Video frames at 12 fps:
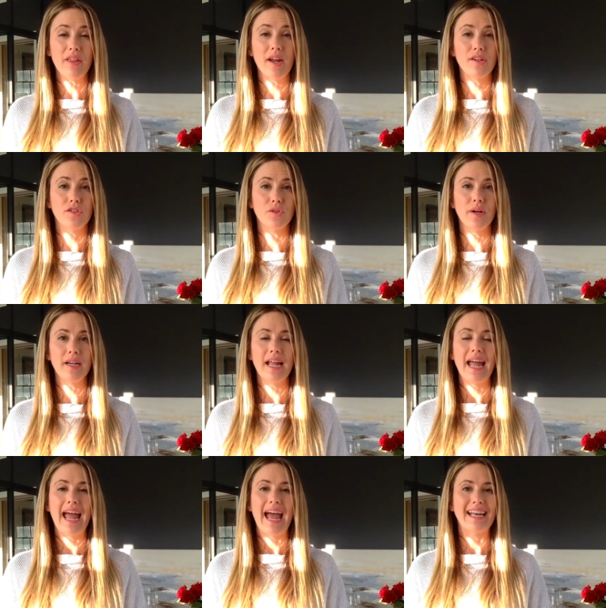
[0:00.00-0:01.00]
that I do it
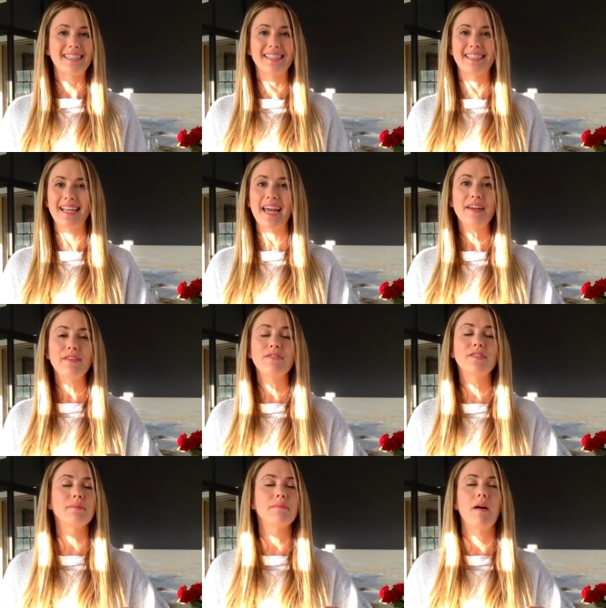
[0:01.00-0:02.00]
has
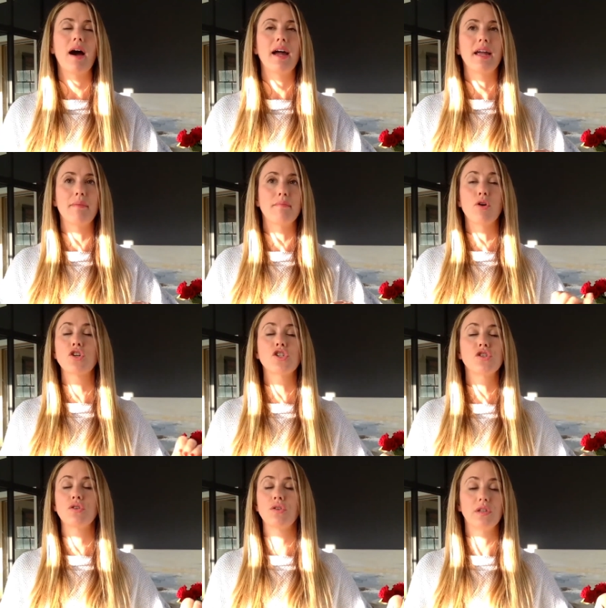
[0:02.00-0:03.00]
saved my
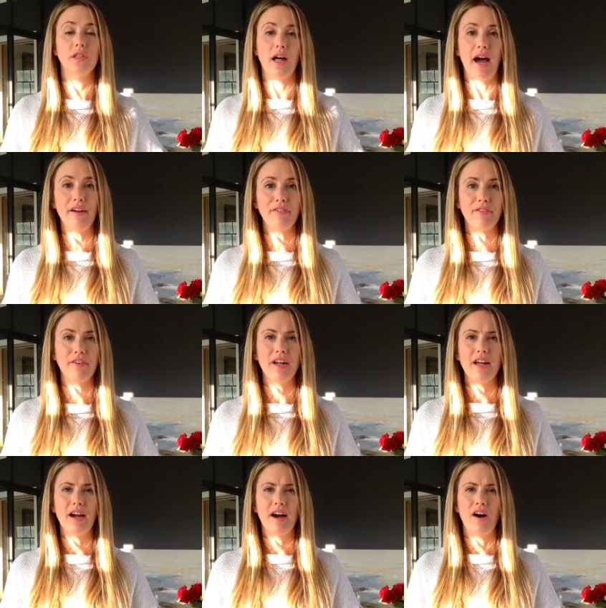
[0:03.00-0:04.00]
emotional life
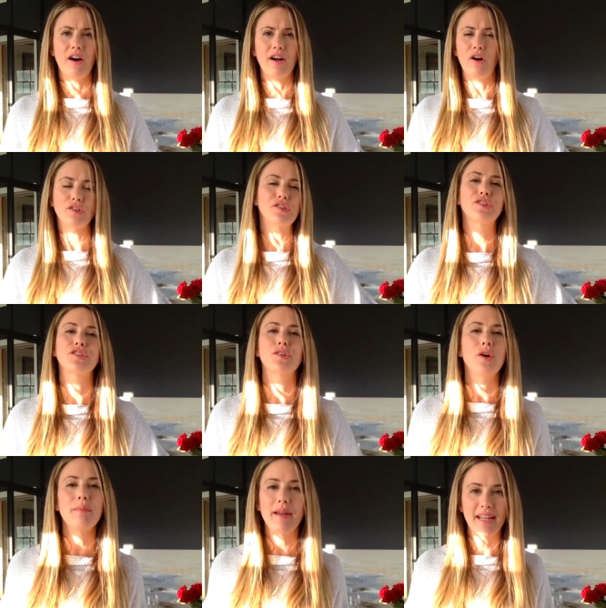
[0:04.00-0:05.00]
on
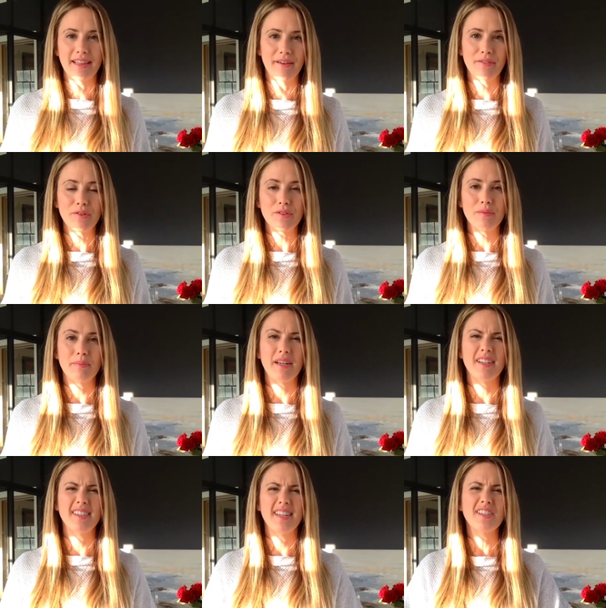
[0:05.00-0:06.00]
so many levels
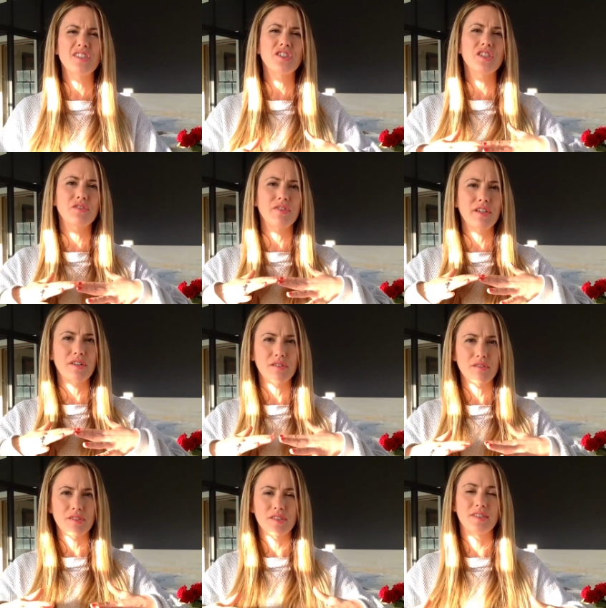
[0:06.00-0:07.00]
because things just
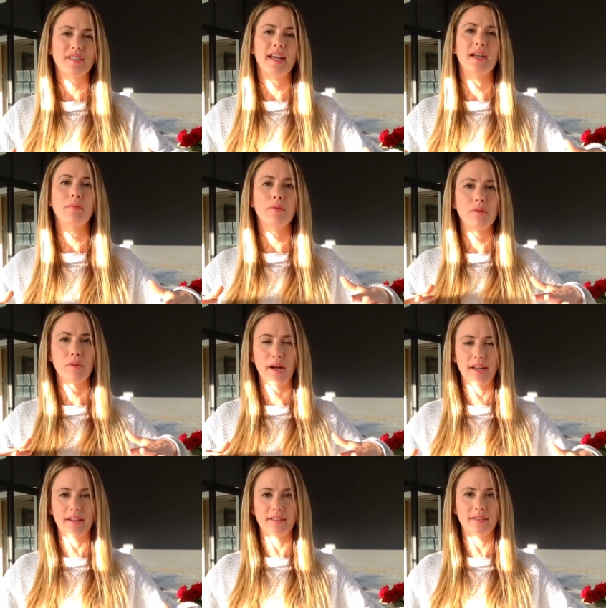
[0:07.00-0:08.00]
feel sustainable
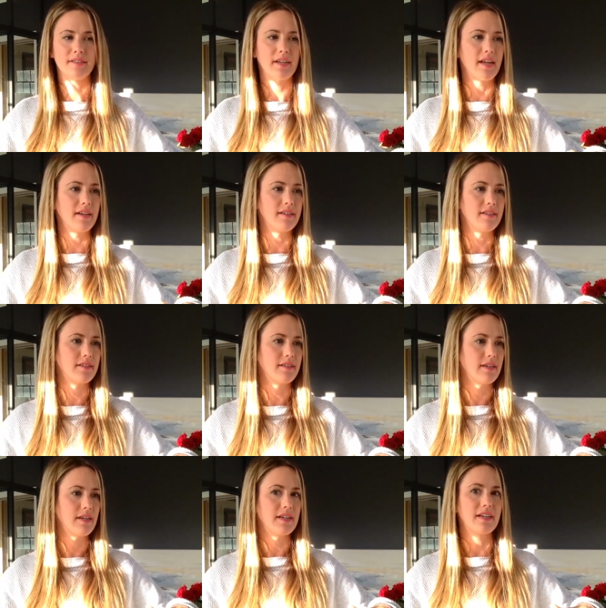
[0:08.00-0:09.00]
and, and
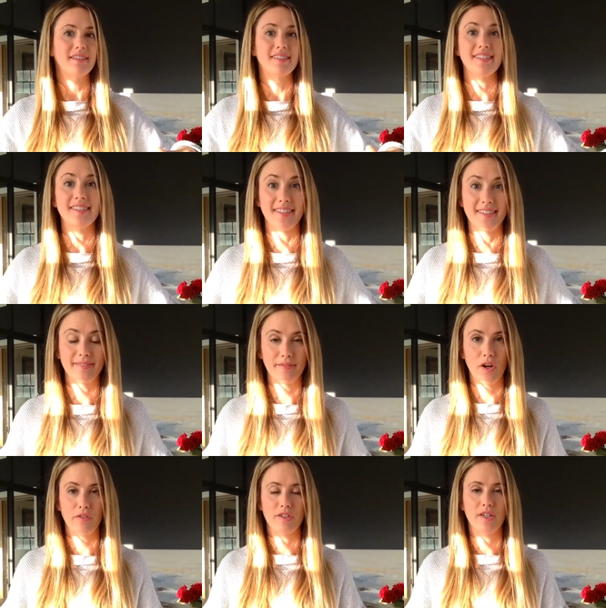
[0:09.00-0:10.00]
consistent
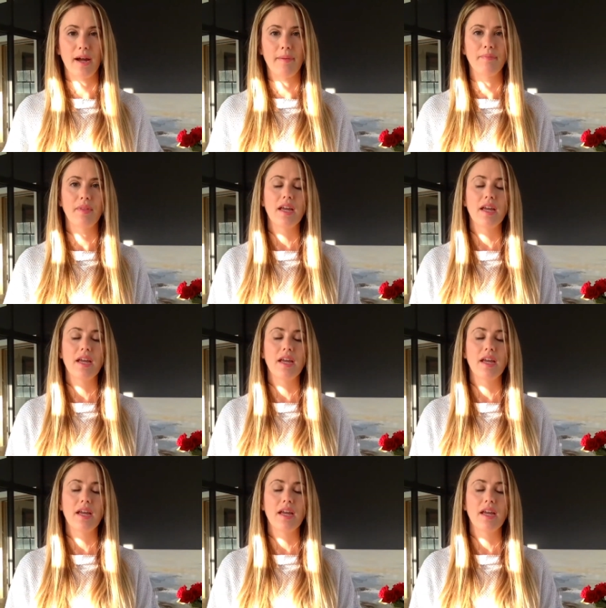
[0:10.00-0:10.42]
over time.